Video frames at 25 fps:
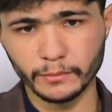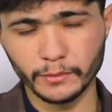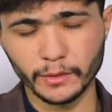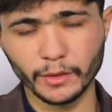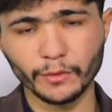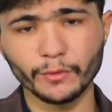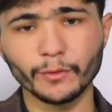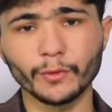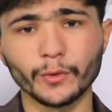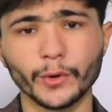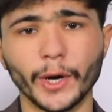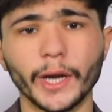
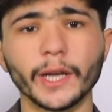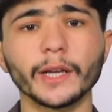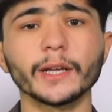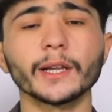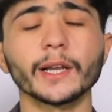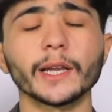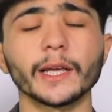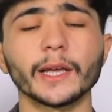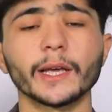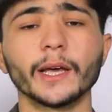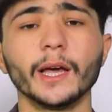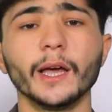
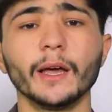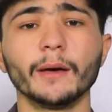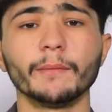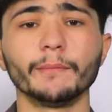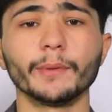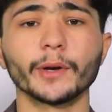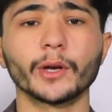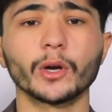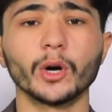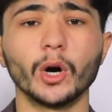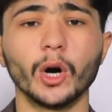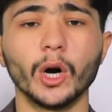frankly,
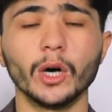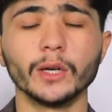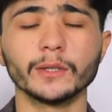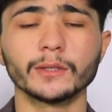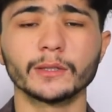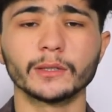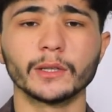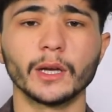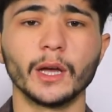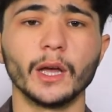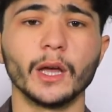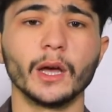
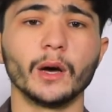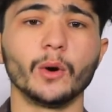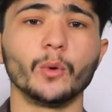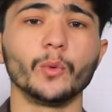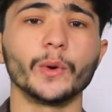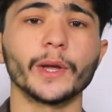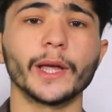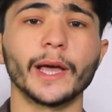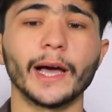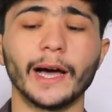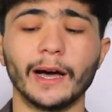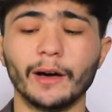because
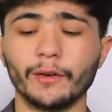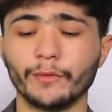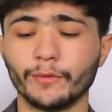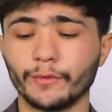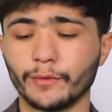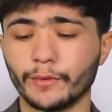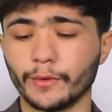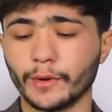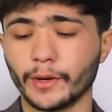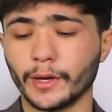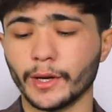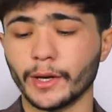we
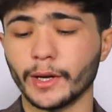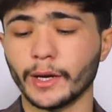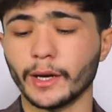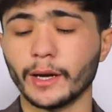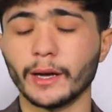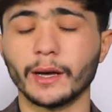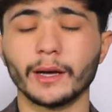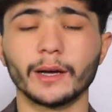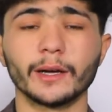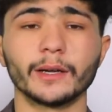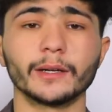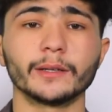have
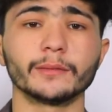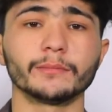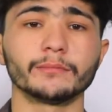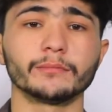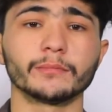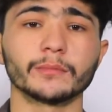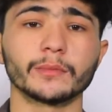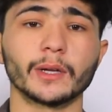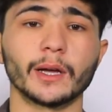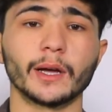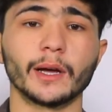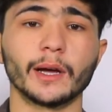
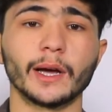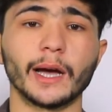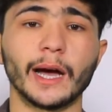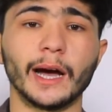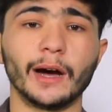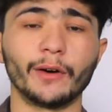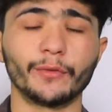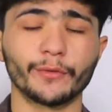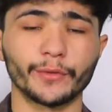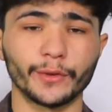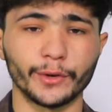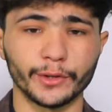
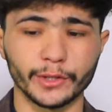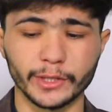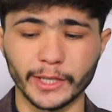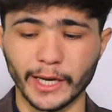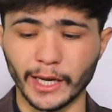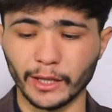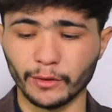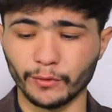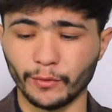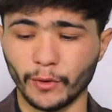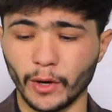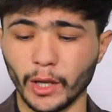after
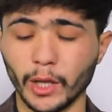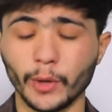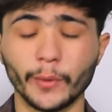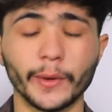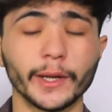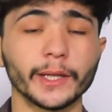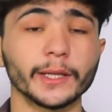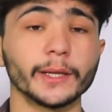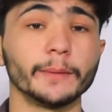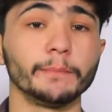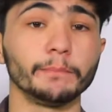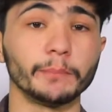that,
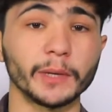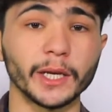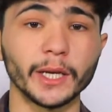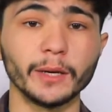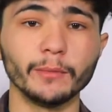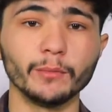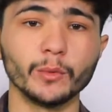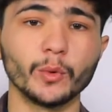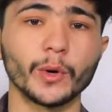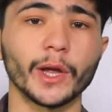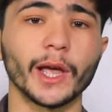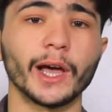following the
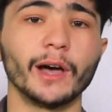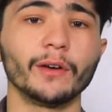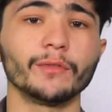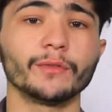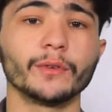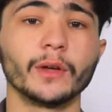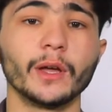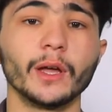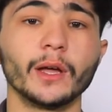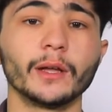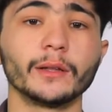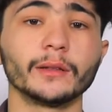mim, we
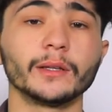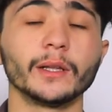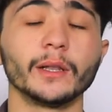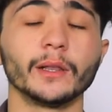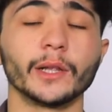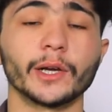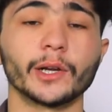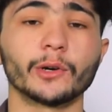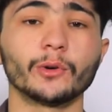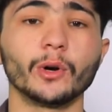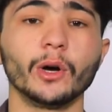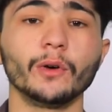have the
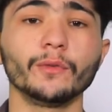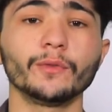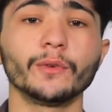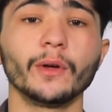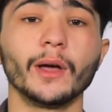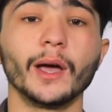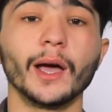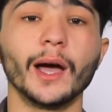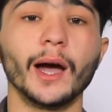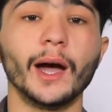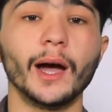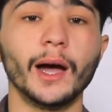letter of
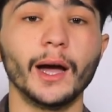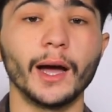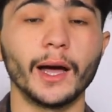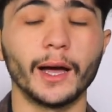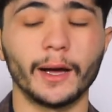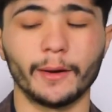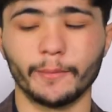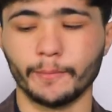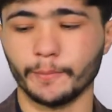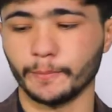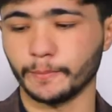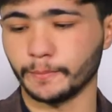ha.